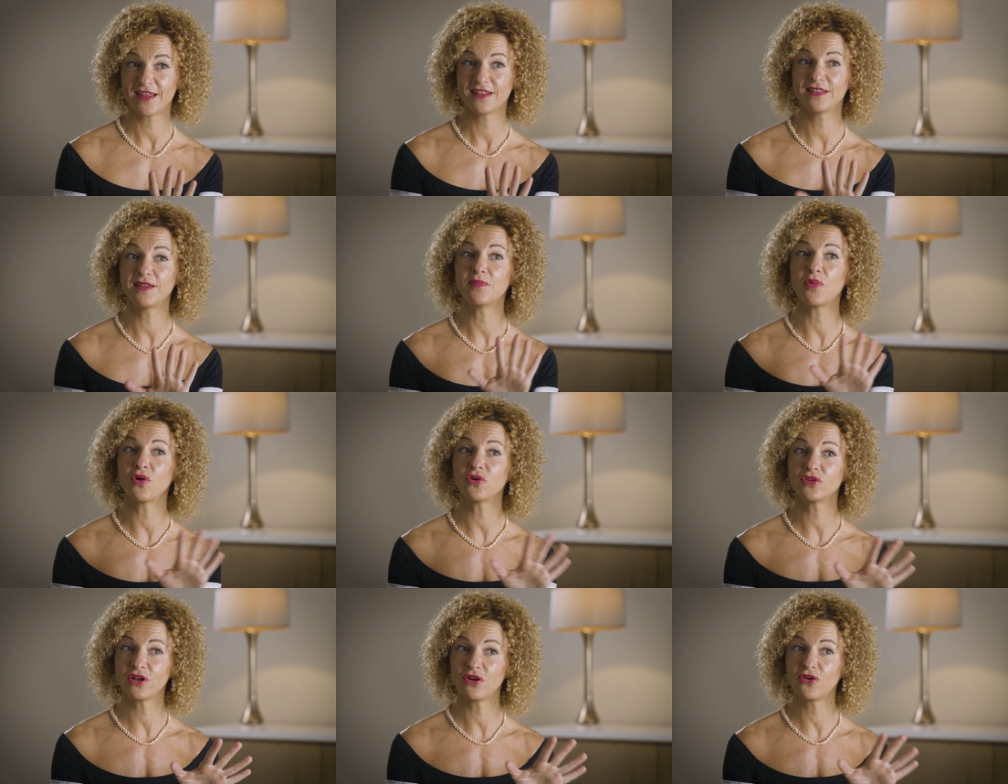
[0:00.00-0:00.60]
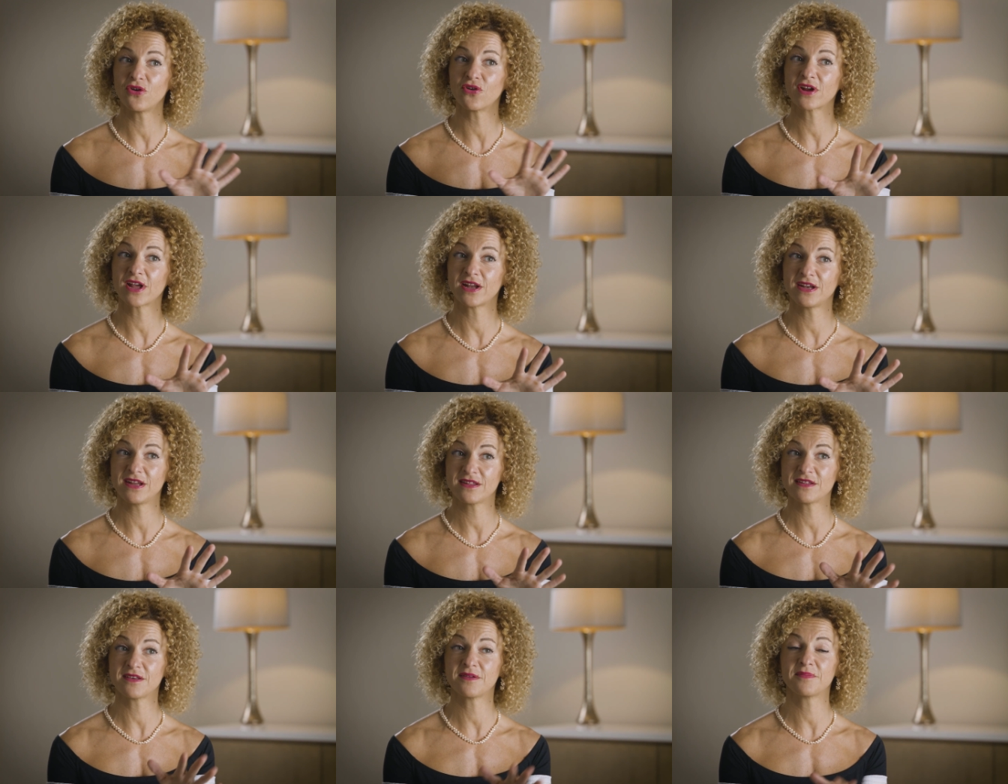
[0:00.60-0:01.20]
the model
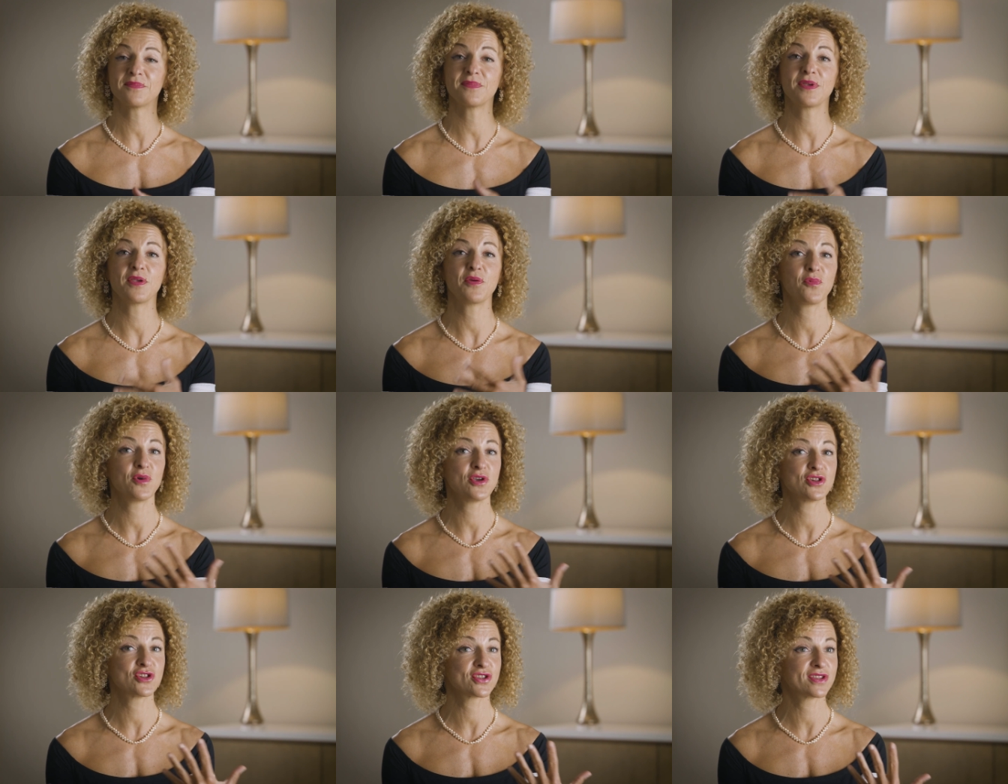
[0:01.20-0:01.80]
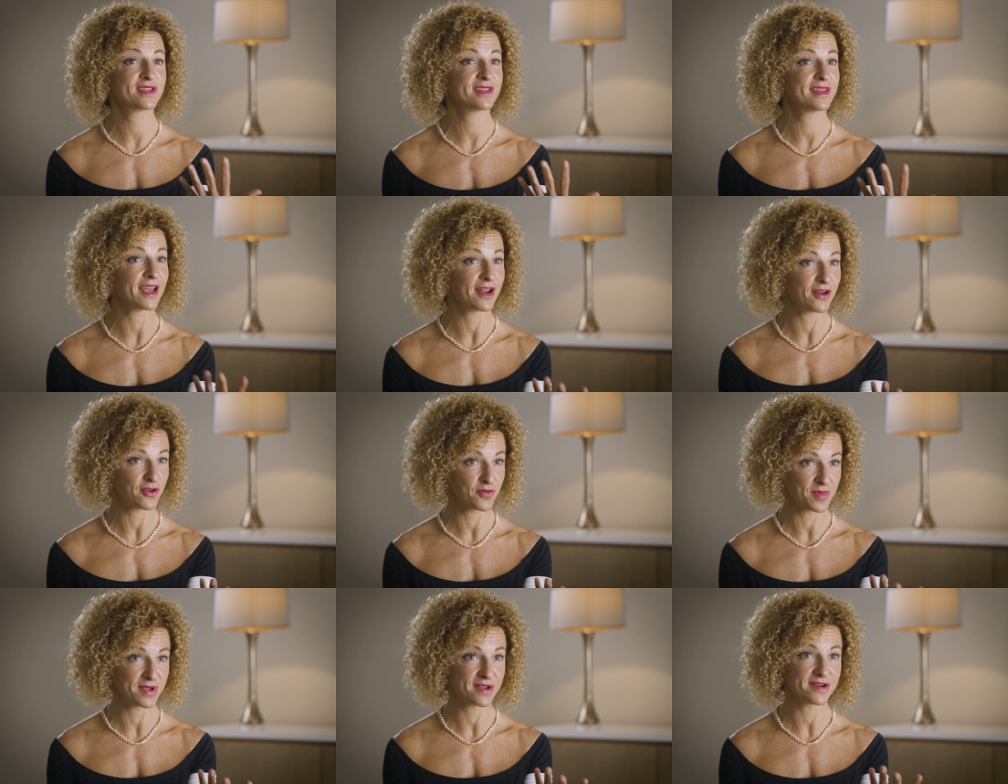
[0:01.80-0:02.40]
organism in which
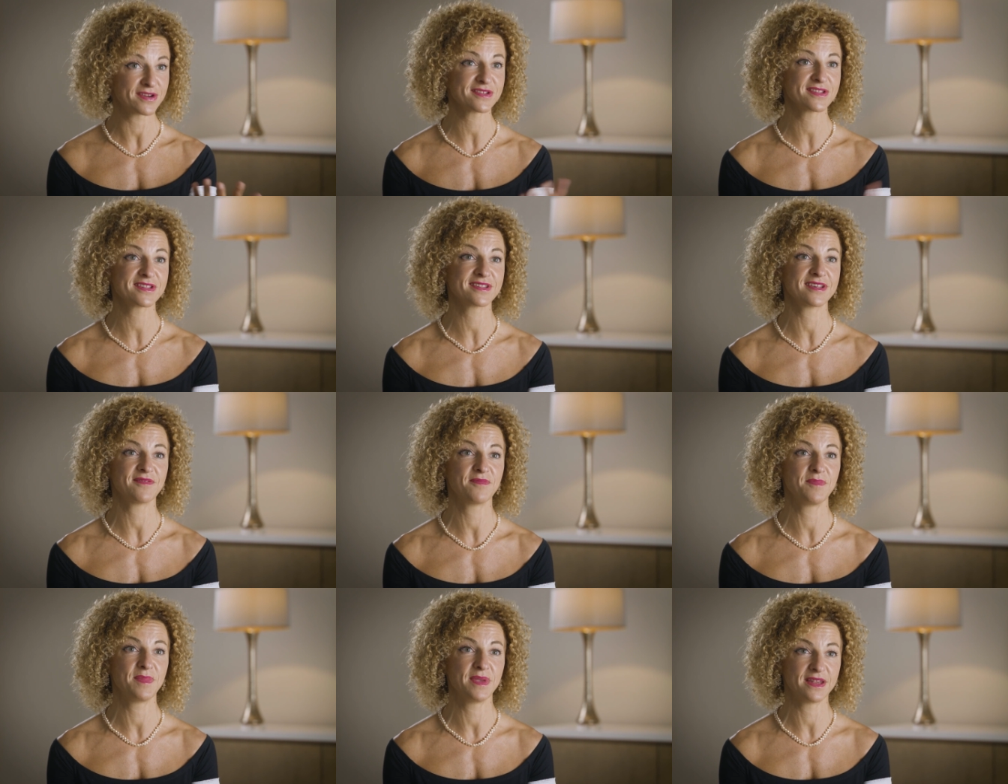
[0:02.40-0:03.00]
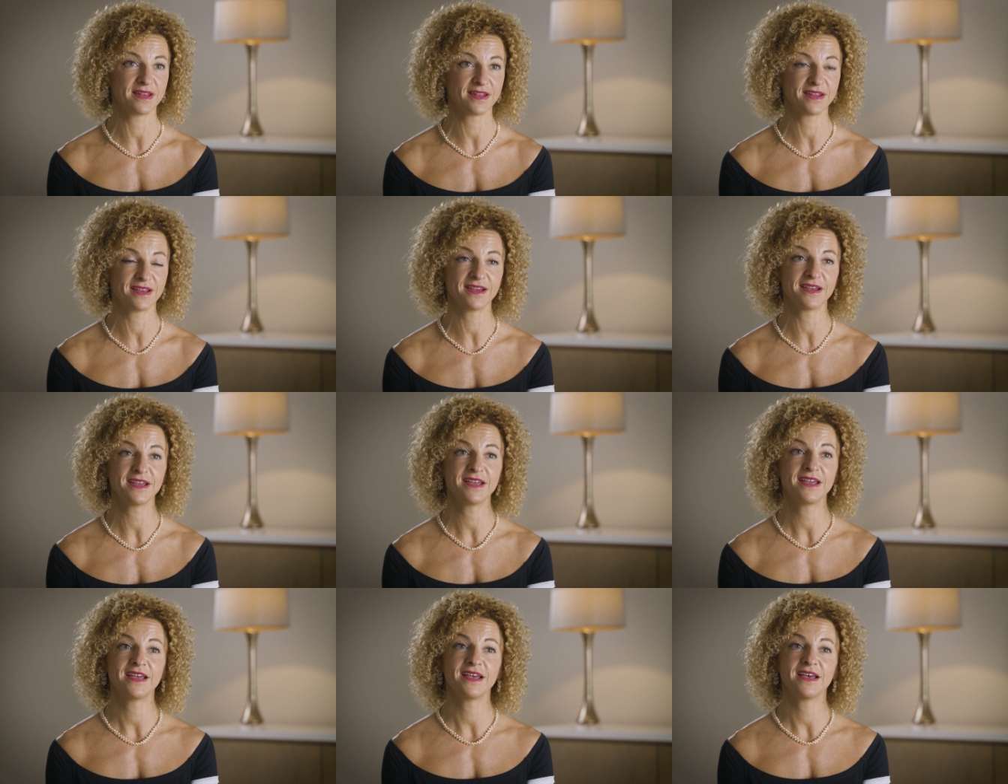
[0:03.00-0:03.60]
telomeres have been
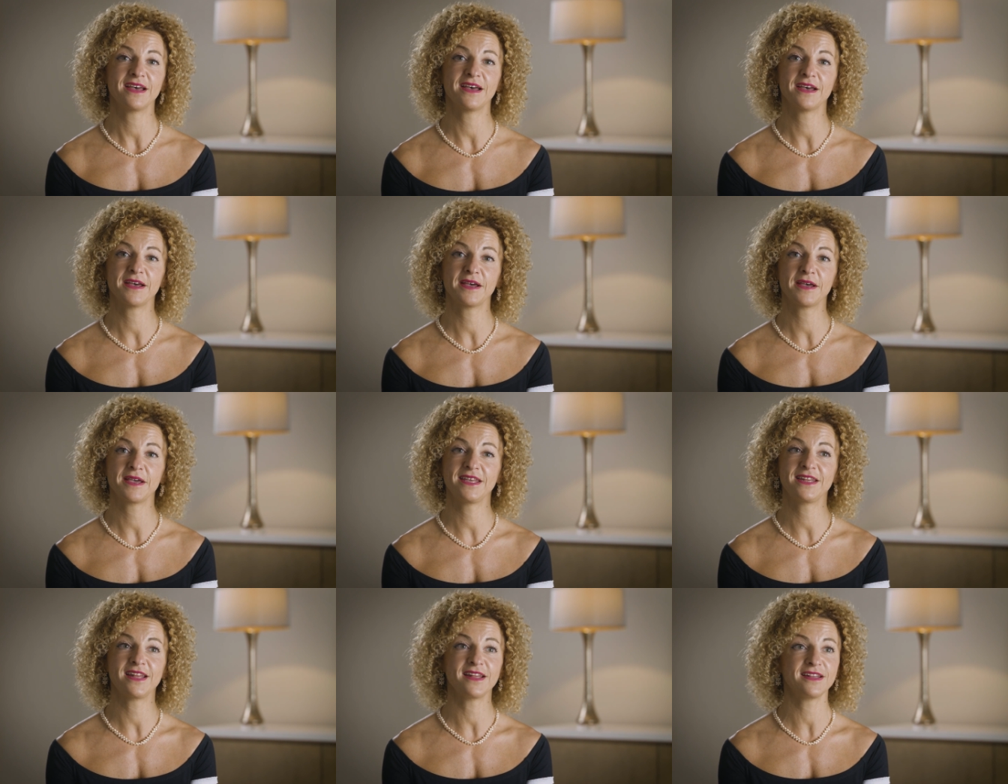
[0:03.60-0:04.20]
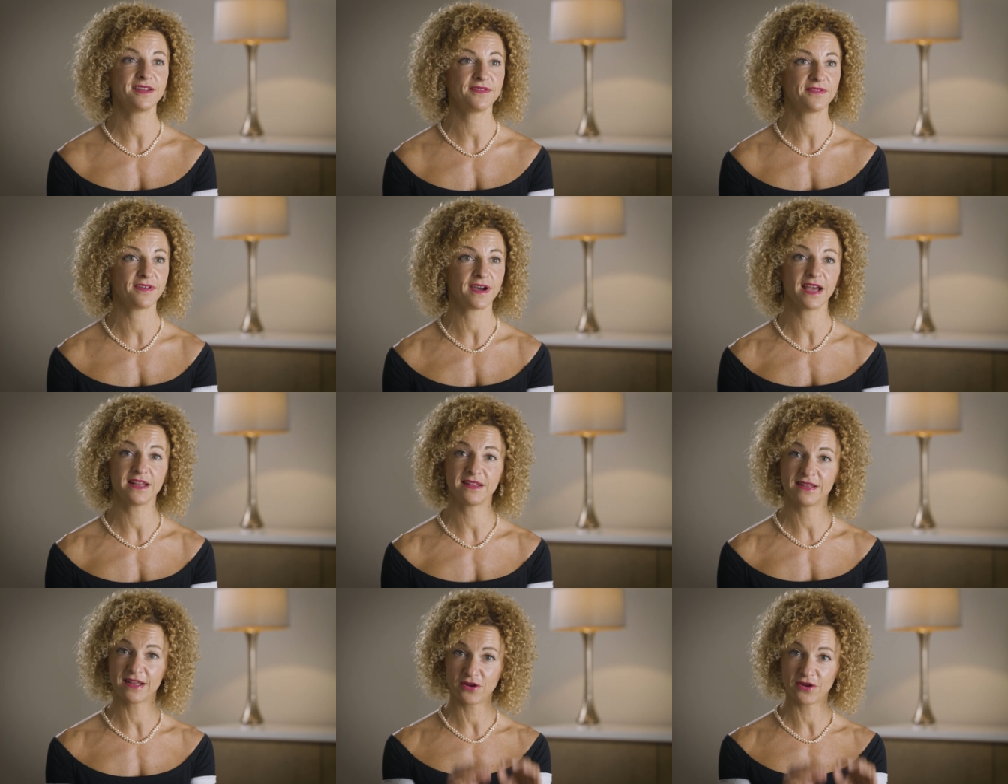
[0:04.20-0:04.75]
uh, uh, identified.